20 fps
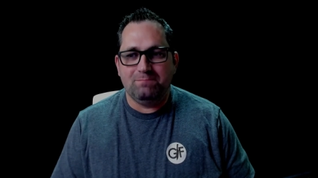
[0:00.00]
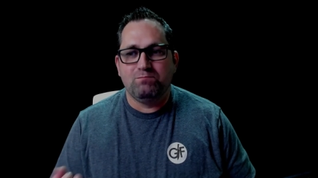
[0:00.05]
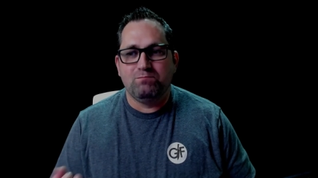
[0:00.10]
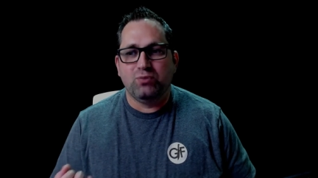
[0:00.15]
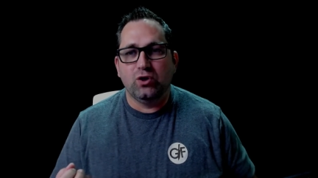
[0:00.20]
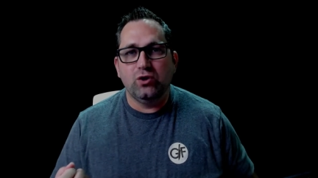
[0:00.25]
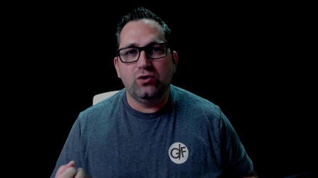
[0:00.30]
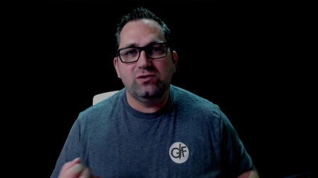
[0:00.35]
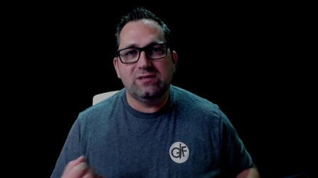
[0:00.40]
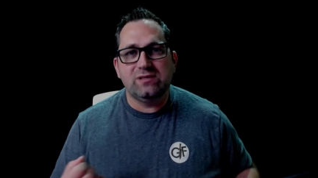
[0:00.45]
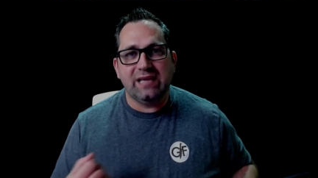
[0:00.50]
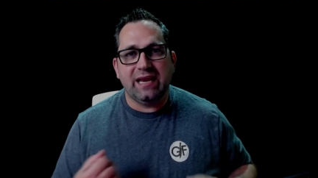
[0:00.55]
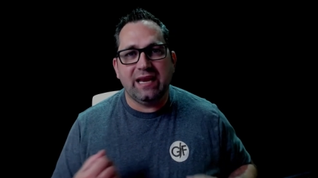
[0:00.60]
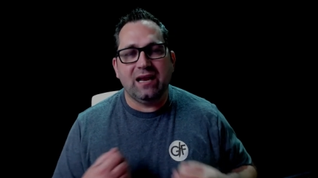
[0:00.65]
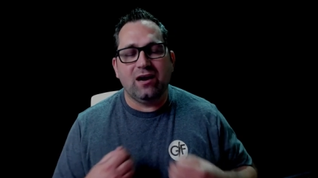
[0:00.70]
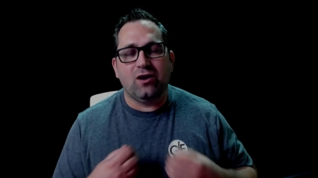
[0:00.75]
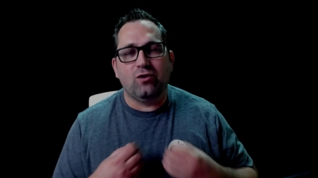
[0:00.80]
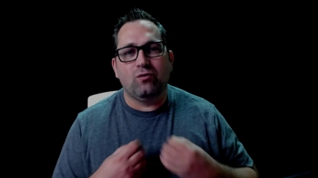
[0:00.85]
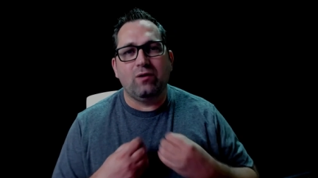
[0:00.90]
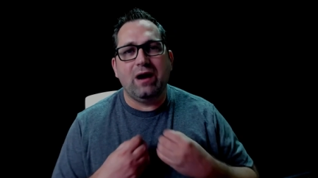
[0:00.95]

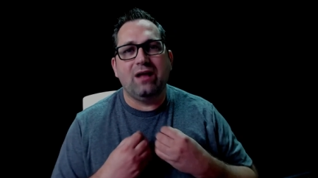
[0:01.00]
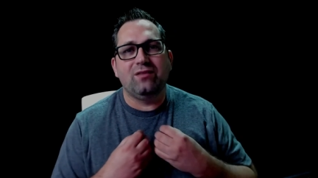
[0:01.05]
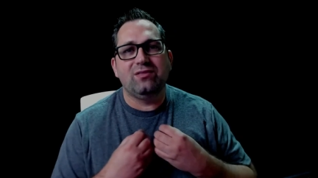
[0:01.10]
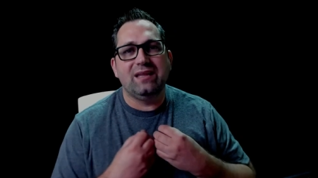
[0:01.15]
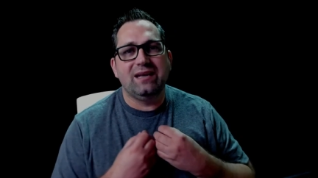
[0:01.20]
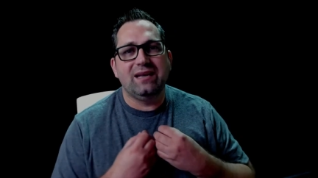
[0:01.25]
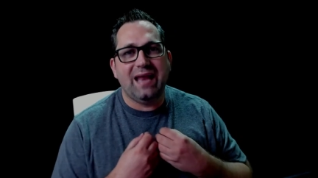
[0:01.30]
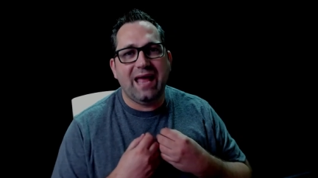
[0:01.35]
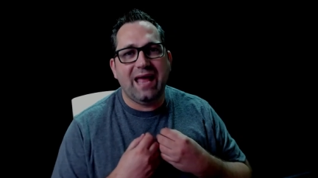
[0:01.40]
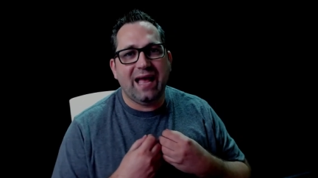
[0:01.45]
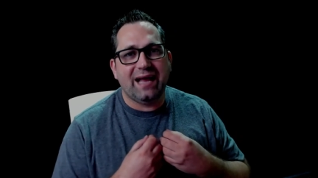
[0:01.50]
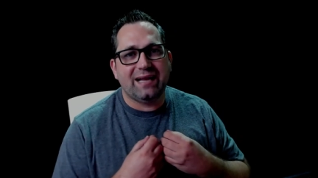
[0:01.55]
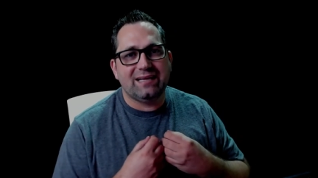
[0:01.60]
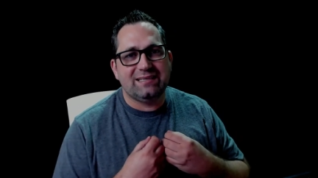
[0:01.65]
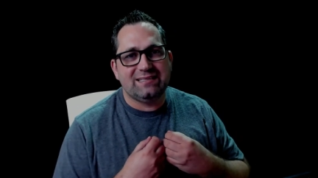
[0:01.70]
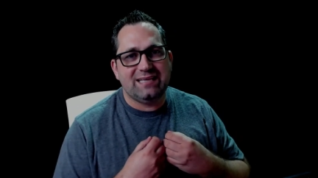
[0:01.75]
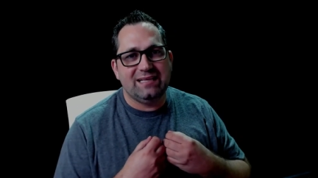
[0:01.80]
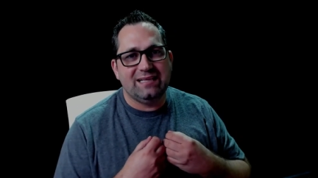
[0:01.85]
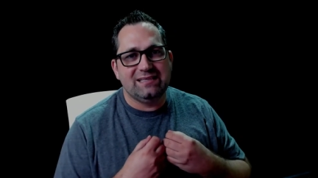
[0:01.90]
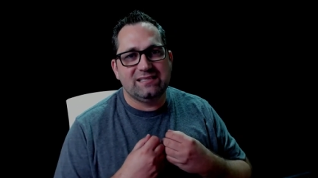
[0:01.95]
bruising around the neck
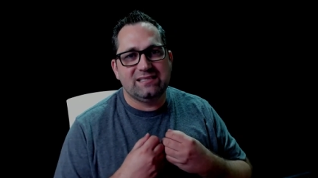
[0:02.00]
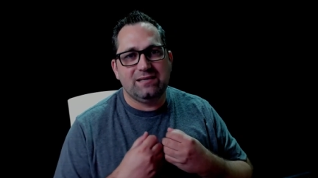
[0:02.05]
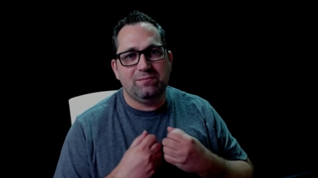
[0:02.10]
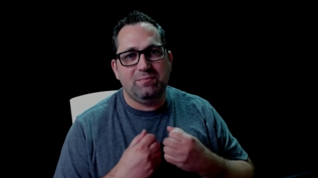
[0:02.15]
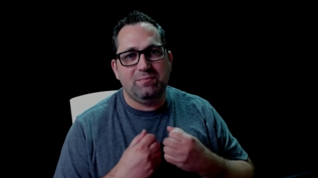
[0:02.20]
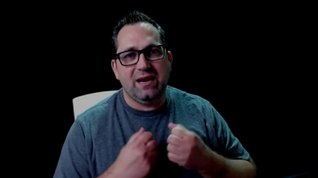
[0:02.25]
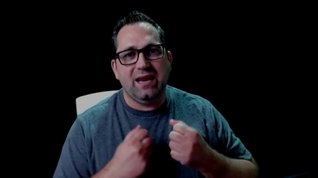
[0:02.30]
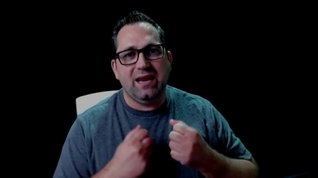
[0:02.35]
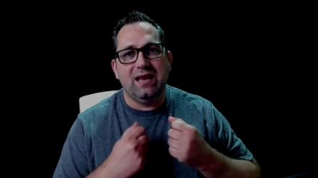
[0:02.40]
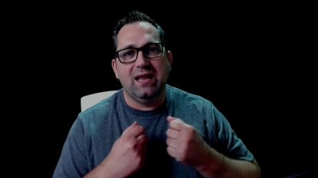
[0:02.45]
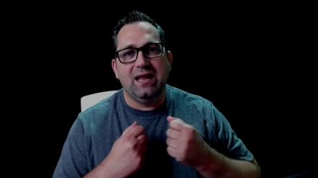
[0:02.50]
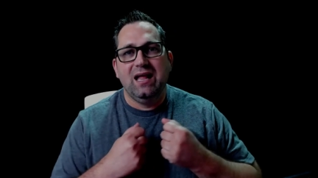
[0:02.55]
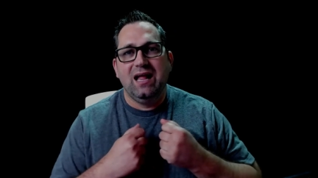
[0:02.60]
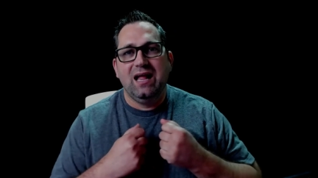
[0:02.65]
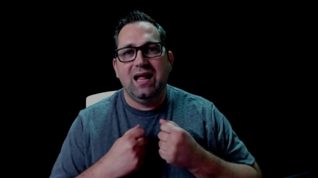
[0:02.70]
tends to be